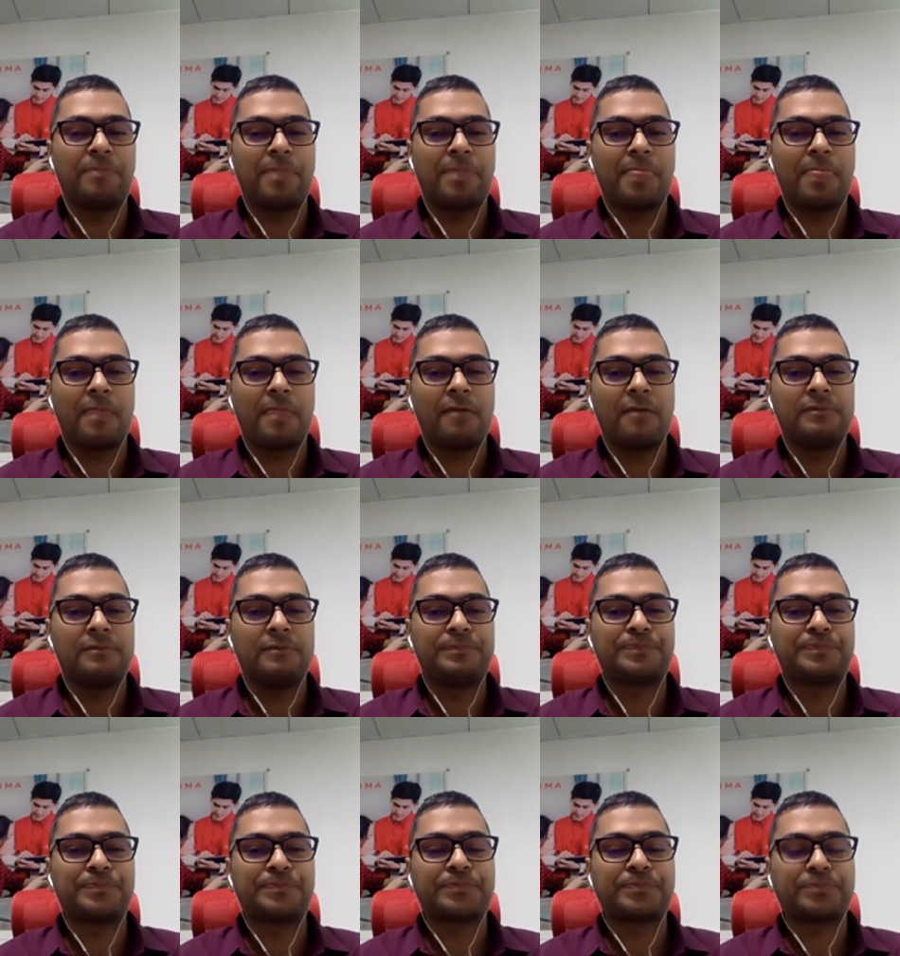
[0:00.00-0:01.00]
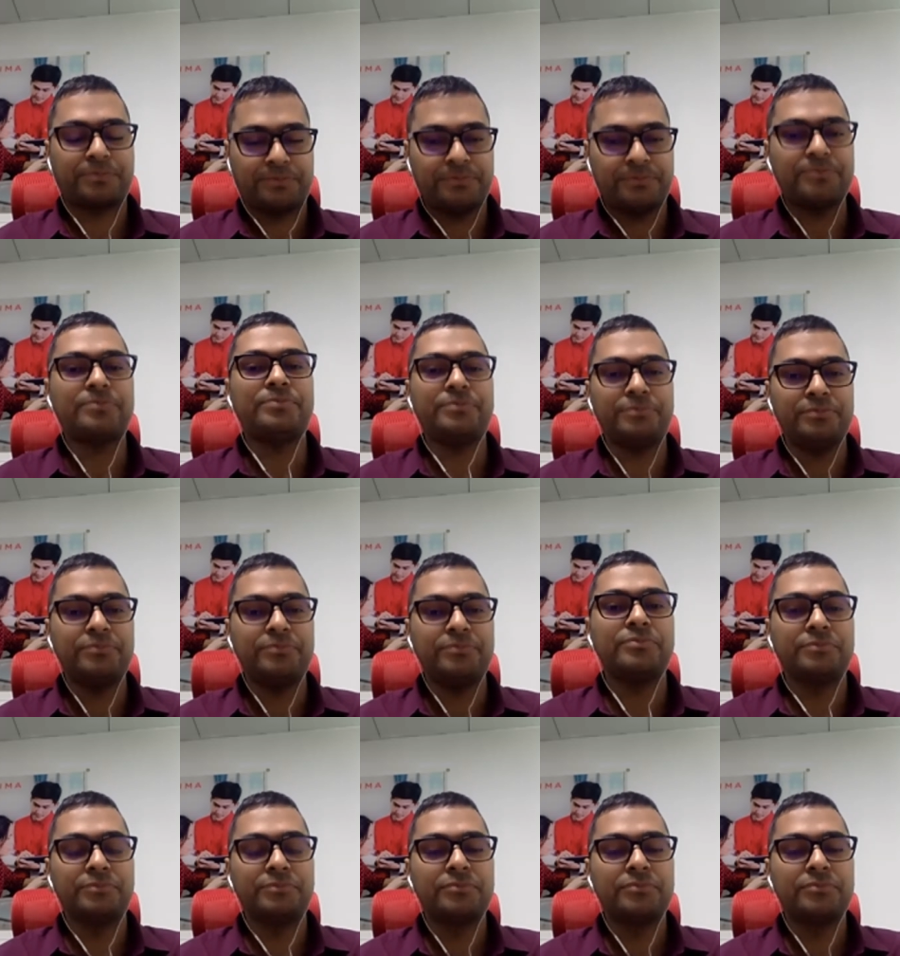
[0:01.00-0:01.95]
Okay, that's cool.